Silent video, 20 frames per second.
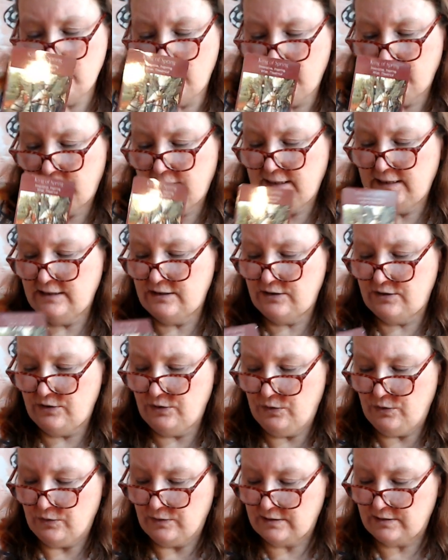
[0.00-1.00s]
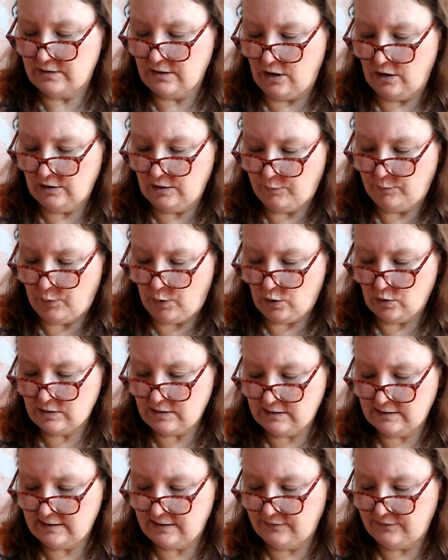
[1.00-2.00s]
these thoughts on a
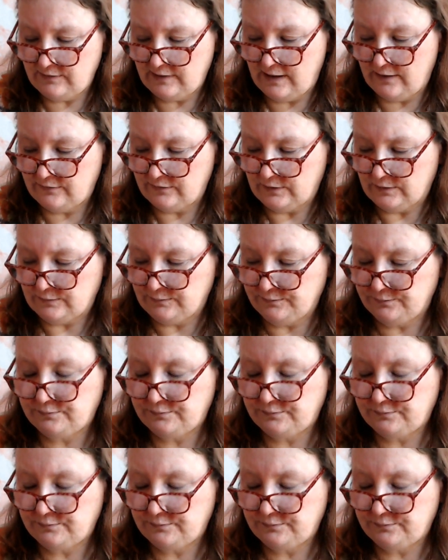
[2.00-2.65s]
positive level